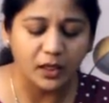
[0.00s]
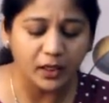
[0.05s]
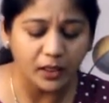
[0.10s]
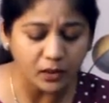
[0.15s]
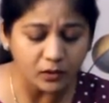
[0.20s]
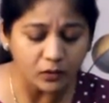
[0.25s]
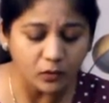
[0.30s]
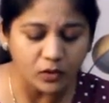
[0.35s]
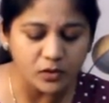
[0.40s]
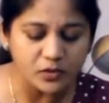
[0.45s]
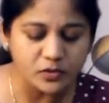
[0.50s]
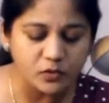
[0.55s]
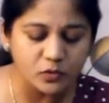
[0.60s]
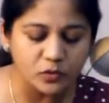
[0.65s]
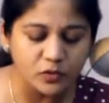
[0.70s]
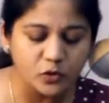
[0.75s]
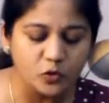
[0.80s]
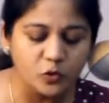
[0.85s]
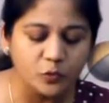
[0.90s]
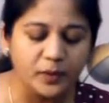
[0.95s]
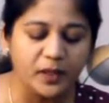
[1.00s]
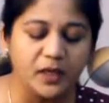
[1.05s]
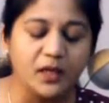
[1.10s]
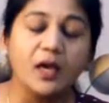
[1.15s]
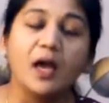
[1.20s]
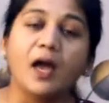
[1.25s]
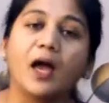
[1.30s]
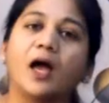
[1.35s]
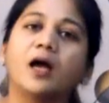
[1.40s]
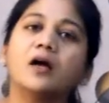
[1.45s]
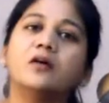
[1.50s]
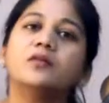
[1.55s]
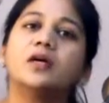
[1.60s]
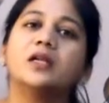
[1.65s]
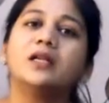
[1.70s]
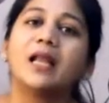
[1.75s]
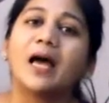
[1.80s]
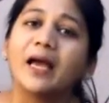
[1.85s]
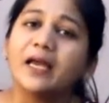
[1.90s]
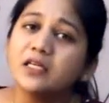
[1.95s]
Here also you may have
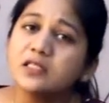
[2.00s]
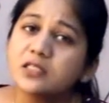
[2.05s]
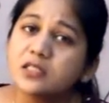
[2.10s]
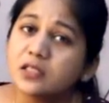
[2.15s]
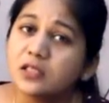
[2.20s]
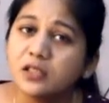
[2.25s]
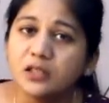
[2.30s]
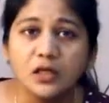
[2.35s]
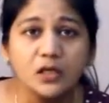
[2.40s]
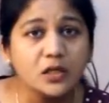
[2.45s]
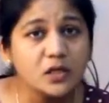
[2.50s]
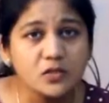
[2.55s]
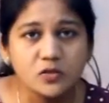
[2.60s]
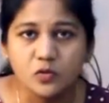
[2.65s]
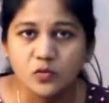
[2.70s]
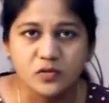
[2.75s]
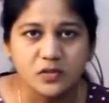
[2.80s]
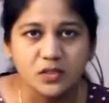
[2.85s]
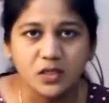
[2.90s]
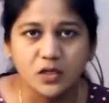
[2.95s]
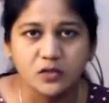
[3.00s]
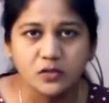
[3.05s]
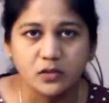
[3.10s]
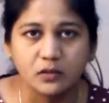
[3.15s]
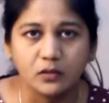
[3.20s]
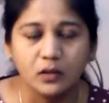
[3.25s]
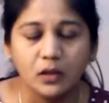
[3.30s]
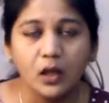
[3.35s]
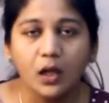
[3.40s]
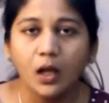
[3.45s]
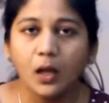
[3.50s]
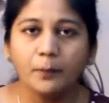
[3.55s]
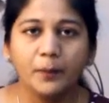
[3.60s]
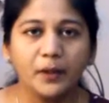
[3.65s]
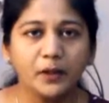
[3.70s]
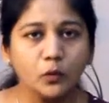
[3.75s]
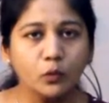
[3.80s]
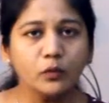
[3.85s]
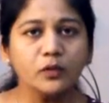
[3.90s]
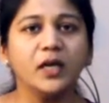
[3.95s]
a light near dissociation.
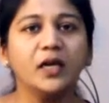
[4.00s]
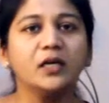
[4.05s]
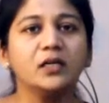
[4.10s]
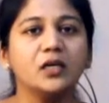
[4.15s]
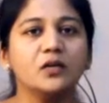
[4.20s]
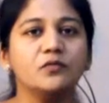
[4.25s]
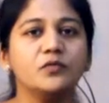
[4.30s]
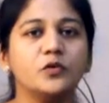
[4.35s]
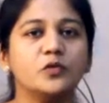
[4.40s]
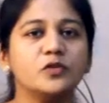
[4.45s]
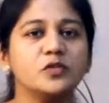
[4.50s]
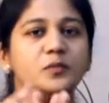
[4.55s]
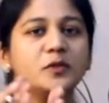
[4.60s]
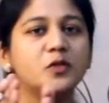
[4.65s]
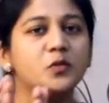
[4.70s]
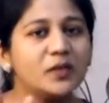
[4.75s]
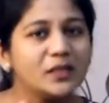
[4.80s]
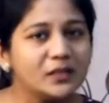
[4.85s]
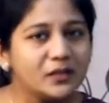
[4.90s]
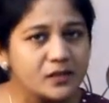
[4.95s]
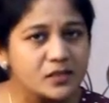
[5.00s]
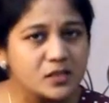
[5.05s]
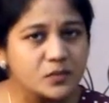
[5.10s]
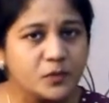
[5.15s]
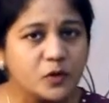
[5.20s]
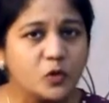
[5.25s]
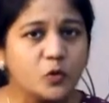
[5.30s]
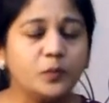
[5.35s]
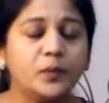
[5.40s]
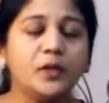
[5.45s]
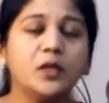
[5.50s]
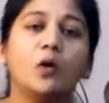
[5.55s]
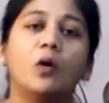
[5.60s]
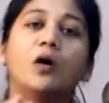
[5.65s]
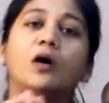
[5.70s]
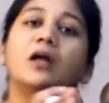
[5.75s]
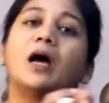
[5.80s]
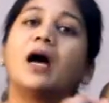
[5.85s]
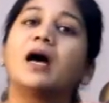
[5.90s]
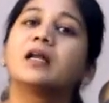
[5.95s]
But don't get confused between this pupil
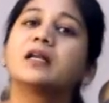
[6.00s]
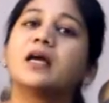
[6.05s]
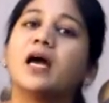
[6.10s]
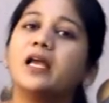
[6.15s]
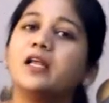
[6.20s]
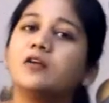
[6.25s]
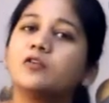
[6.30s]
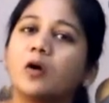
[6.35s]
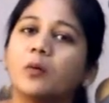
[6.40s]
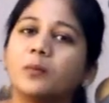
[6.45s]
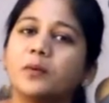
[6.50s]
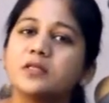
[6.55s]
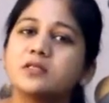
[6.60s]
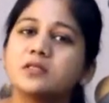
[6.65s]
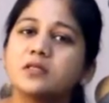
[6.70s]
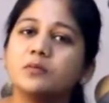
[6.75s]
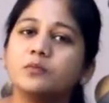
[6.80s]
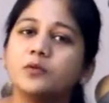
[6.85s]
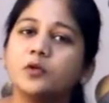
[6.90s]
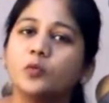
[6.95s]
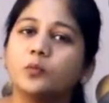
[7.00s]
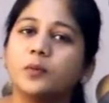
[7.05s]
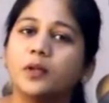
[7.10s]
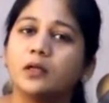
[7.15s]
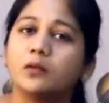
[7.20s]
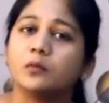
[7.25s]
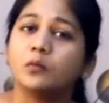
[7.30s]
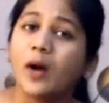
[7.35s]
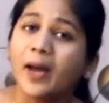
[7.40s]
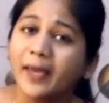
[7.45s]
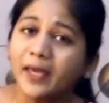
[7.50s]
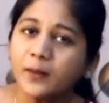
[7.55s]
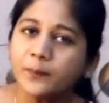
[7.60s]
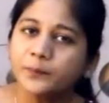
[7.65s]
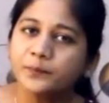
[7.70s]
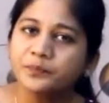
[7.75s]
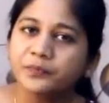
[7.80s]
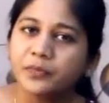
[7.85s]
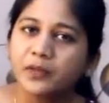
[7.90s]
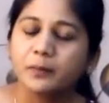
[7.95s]
or Argyll-Robertson pupil. Why?
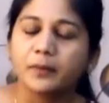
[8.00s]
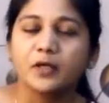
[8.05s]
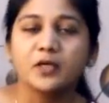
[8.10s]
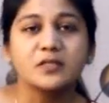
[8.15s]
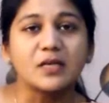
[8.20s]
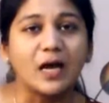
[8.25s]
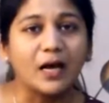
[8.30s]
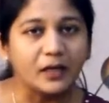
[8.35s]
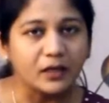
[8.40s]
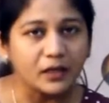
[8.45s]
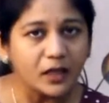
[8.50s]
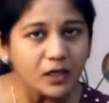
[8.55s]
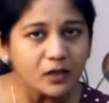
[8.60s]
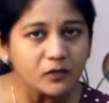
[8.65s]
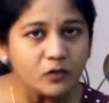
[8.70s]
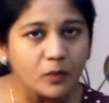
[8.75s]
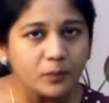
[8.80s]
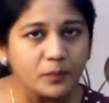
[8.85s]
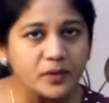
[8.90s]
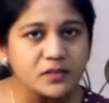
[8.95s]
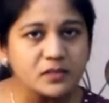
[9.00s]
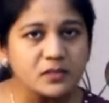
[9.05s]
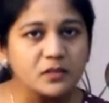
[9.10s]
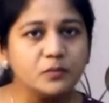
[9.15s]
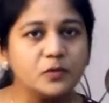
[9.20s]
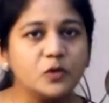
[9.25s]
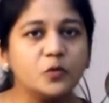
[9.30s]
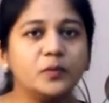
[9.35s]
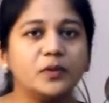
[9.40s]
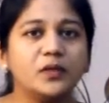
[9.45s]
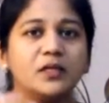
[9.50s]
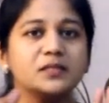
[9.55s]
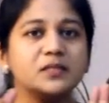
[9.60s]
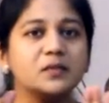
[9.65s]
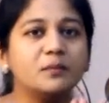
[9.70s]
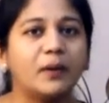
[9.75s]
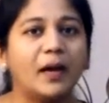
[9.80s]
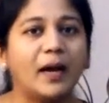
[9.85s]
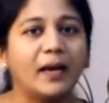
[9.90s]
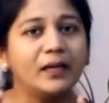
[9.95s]
Because Argyll-Robertson pupil is
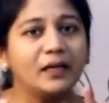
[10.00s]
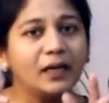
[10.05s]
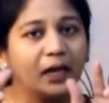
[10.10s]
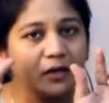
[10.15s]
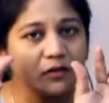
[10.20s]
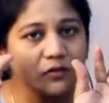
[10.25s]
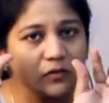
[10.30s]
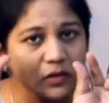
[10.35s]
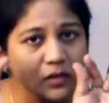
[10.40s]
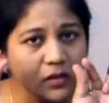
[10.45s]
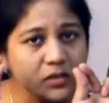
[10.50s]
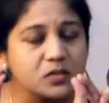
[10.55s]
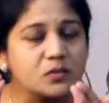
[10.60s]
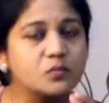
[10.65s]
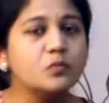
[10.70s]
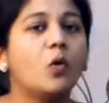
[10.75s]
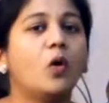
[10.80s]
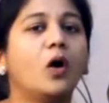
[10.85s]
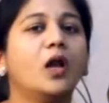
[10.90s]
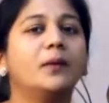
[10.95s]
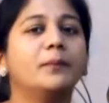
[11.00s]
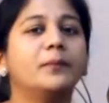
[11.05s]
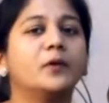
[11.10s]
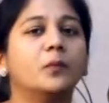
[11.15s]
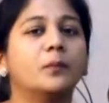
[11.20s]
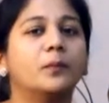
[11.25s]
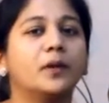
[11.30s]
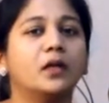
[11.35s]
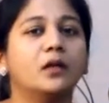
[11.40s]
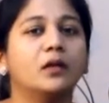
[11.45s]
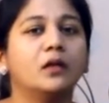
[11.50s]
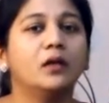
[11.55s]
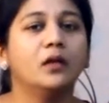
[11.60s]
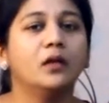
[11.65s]
a bilateral small pupil.